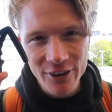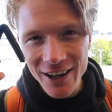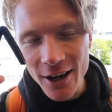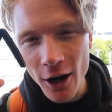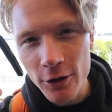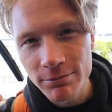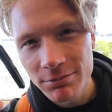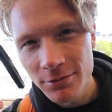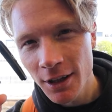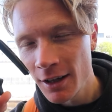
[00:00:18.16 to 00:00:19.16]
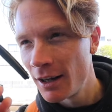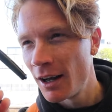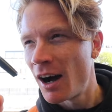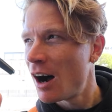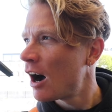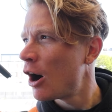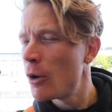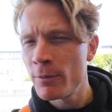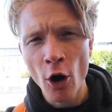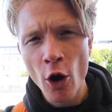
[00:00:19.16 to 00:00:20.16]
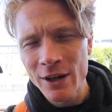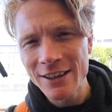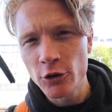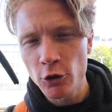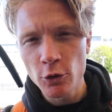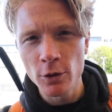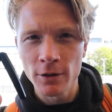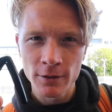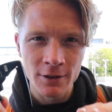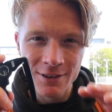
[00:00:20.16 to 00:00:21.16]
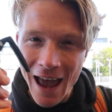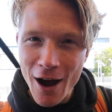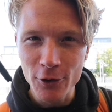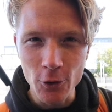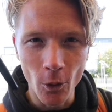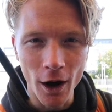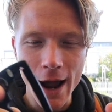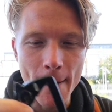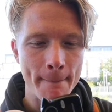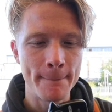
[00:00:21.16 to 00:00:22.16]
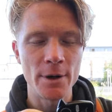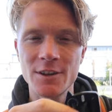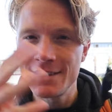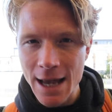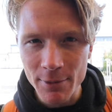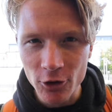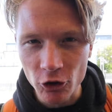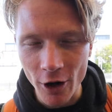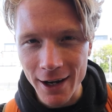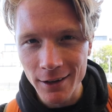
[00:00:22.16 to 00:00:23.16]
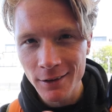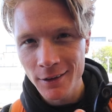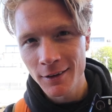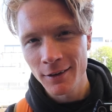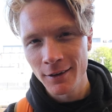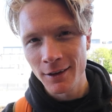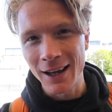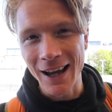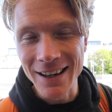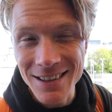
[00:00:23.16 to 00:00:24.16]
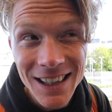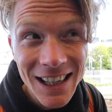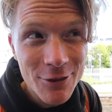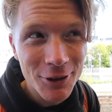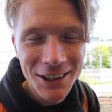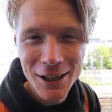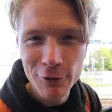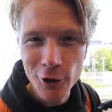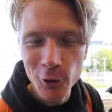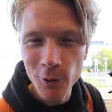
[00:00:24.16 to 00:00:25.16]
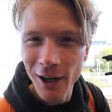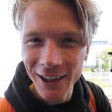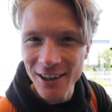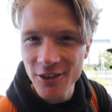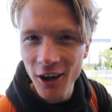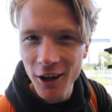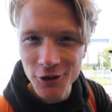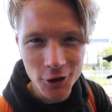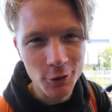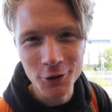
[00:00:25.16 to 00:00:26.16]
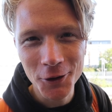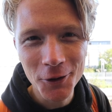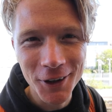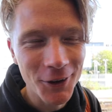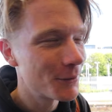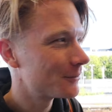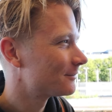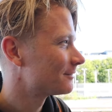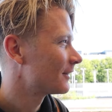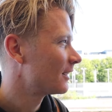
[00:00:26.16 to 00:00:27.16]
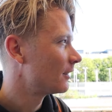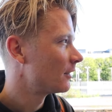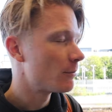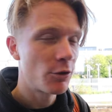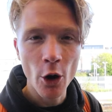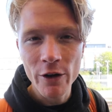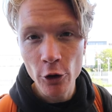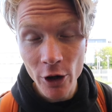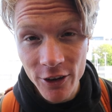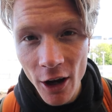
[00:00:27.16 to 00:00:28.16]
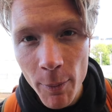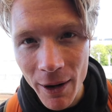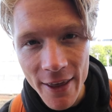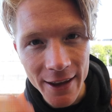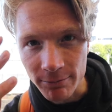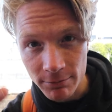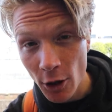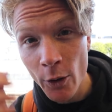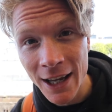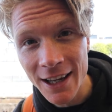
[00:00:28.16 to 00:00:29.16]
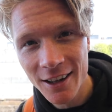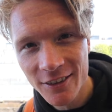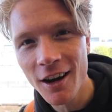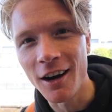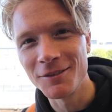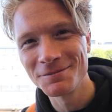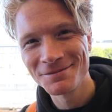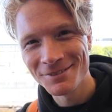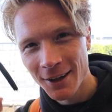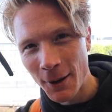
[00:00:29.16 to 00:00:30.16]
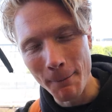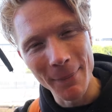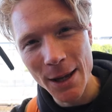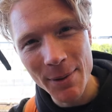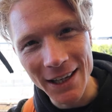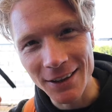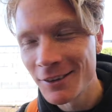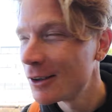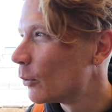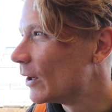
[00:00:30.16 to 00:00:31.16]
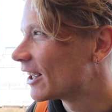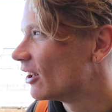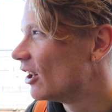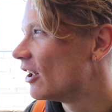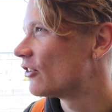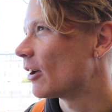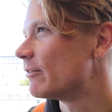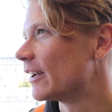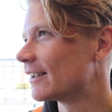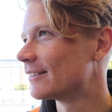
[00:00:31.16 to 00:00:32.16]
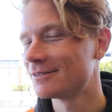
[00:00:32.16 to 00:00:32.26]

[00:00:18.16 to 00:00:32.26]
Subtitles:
video, I hope not only to tell you why, but to demonstrate and even give you a guitar tutorial. So if you're a guitar player, then go and get your guitar. Maybe we can learn something.